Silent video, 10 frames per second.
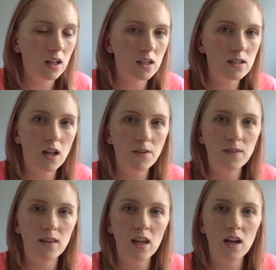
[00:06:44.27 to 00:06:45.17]
The stuff's
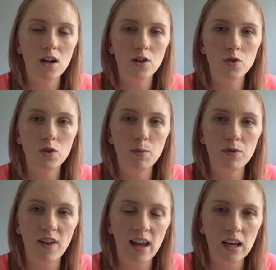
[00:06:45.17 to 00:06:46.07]
there to
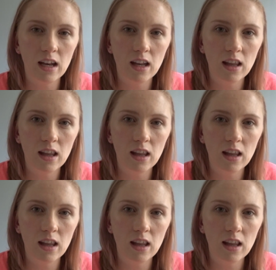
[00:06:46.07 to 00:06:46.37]
prevent